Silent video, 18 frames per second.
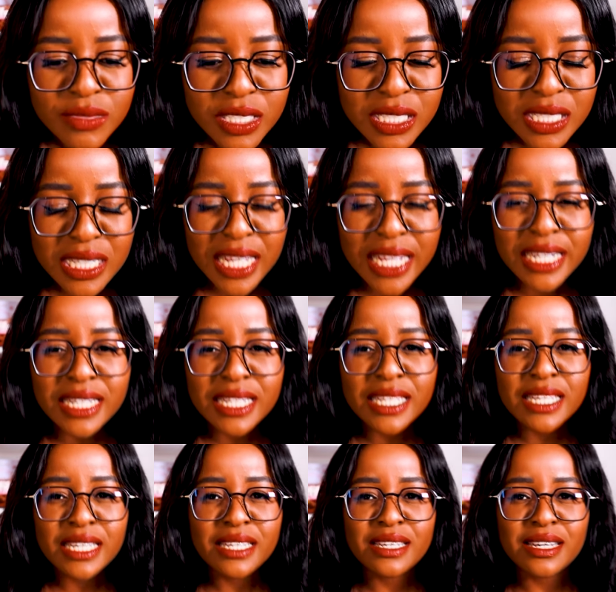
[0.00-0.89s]

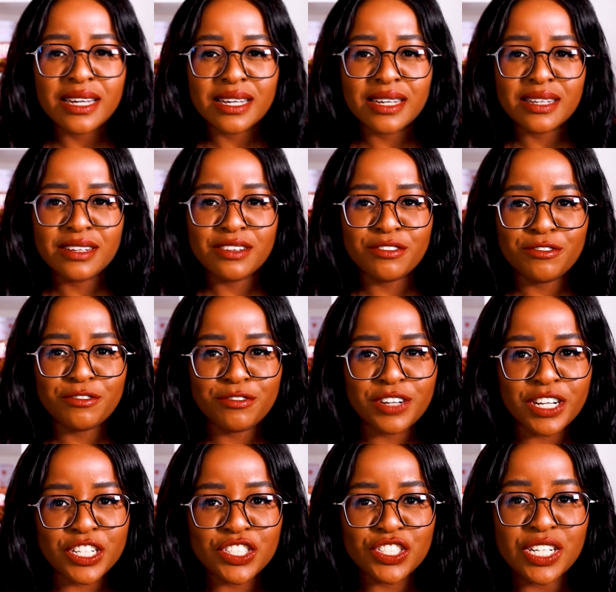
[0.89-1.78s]
slightly
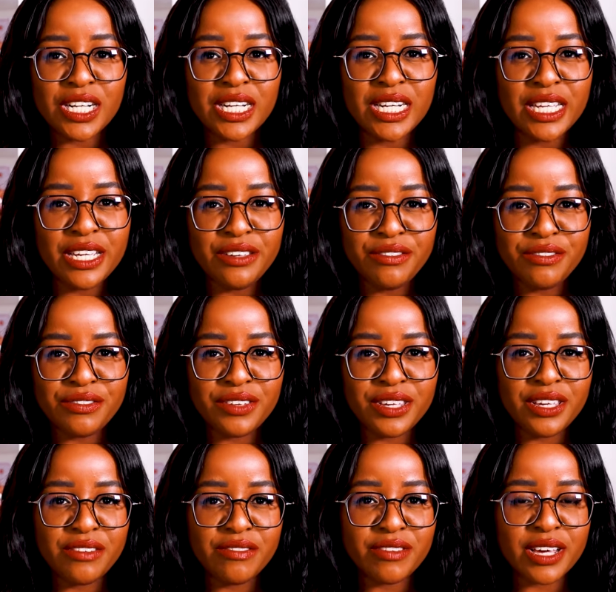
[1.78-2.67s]
fresh
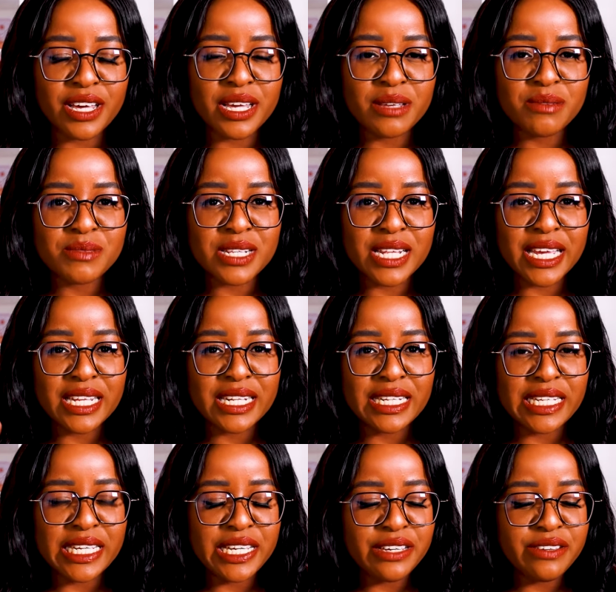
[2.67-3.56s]
leafy vibes,
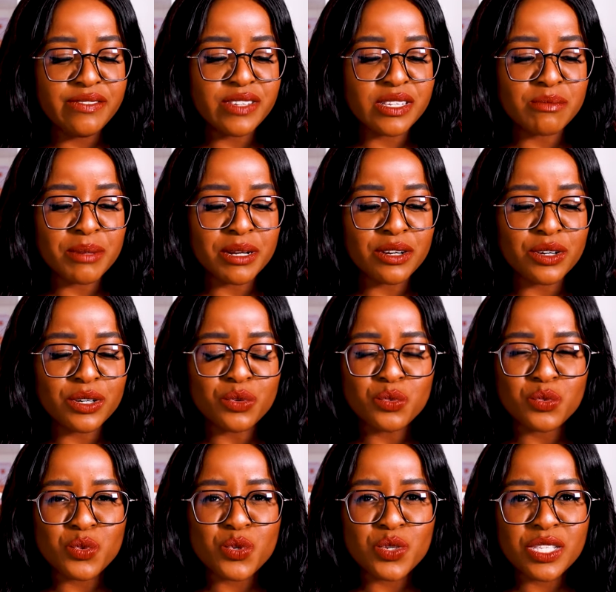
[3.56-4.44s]
like leaves, but not
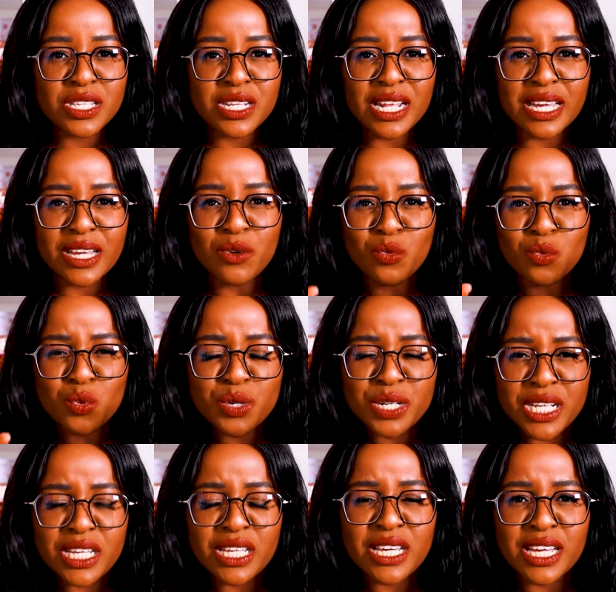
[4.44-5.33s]
woods like
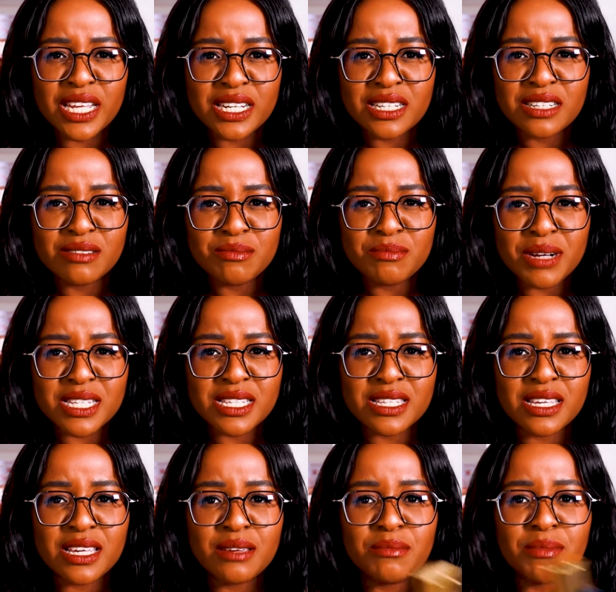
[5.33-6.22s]
woody and
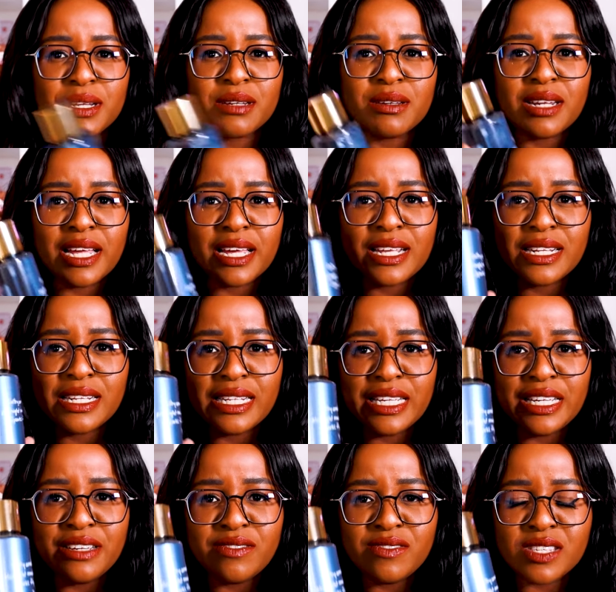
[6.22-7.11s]
musky, but like
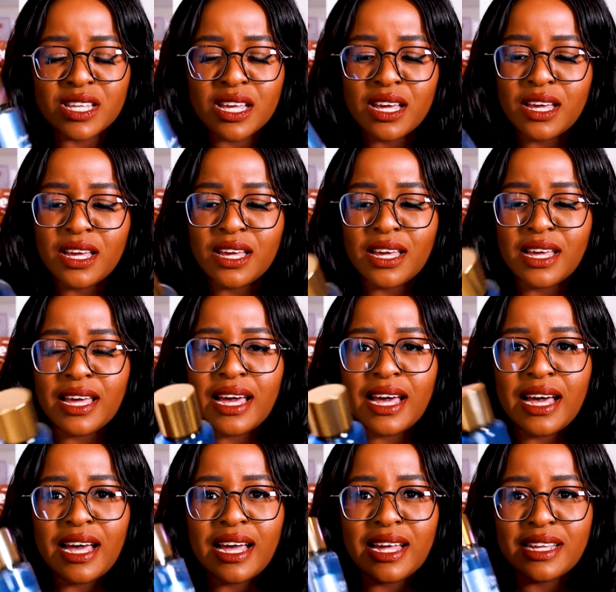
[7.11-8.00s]
leaves.
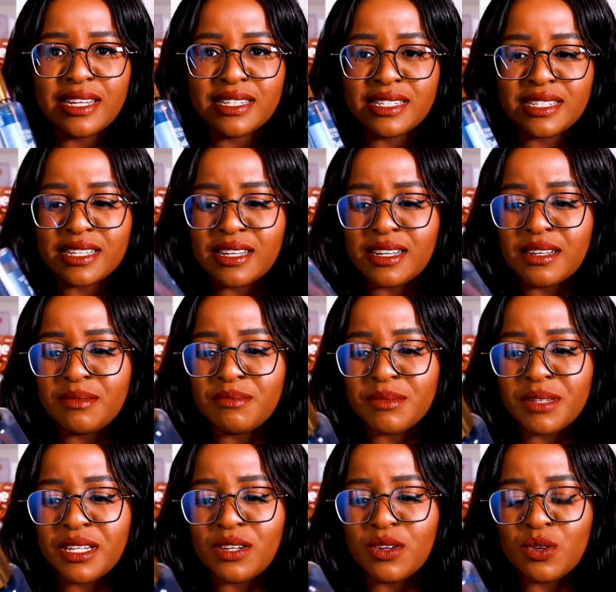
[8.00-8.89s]
And
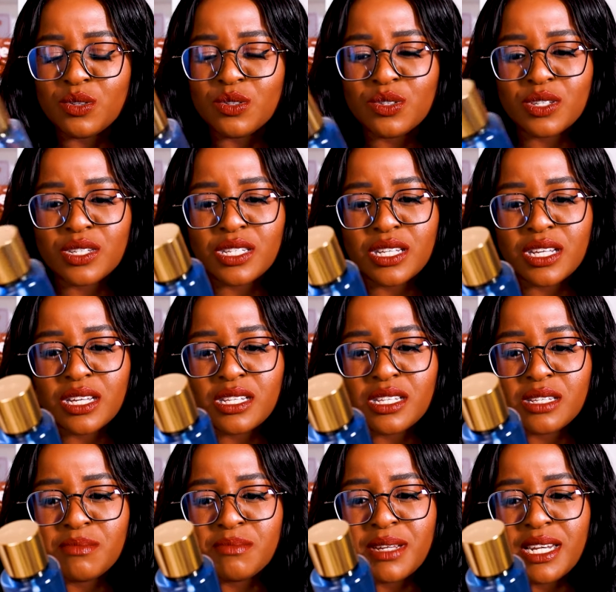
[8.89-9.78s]
it also
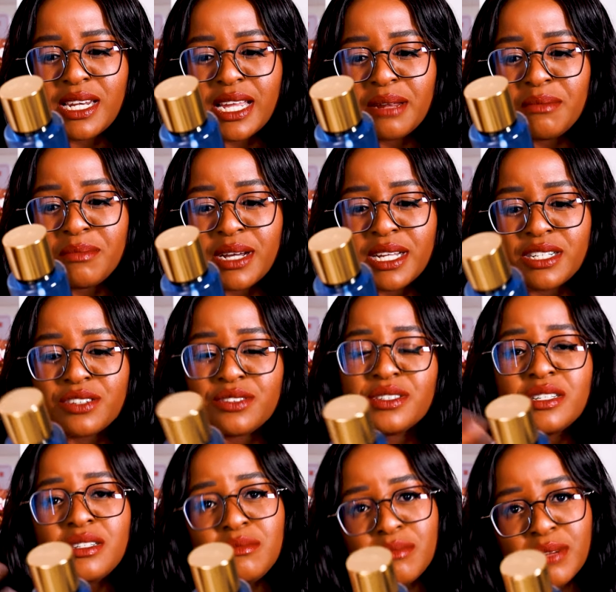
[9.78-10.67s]
says midnight
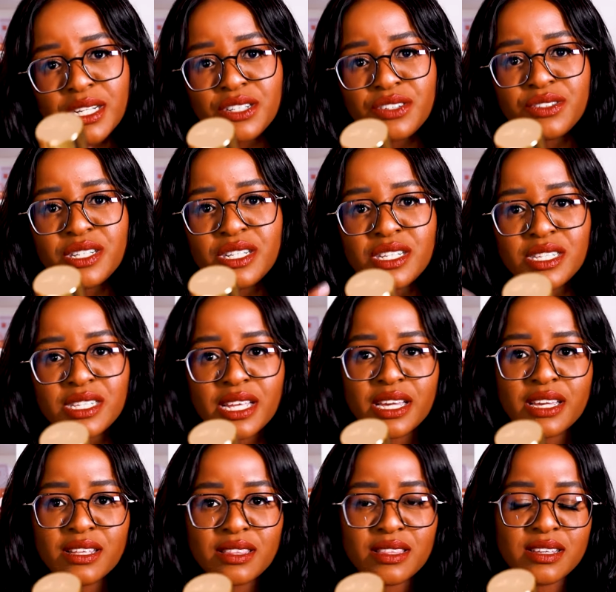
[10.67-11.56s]
mandarin. Mandarin is
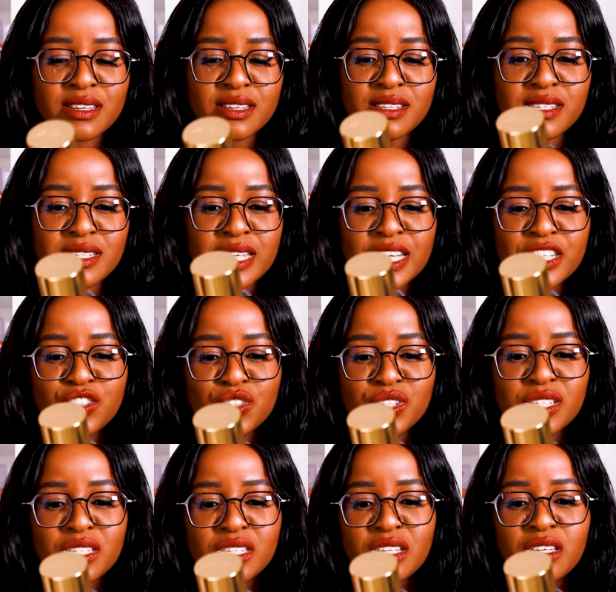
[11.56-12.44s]
like the
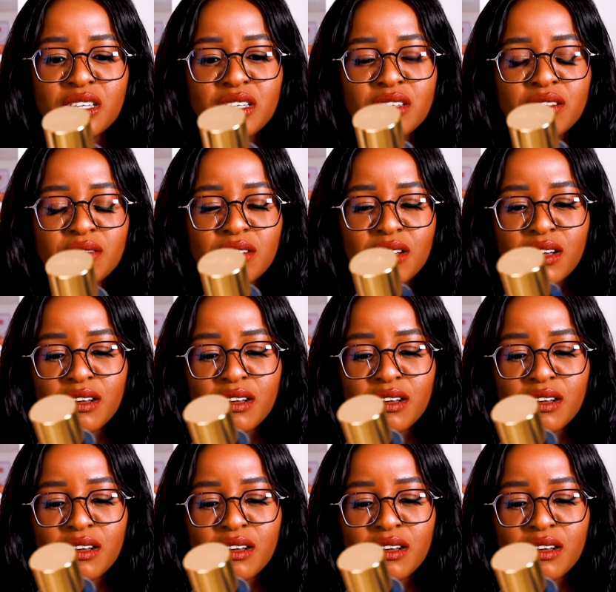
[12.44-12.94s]
citrusy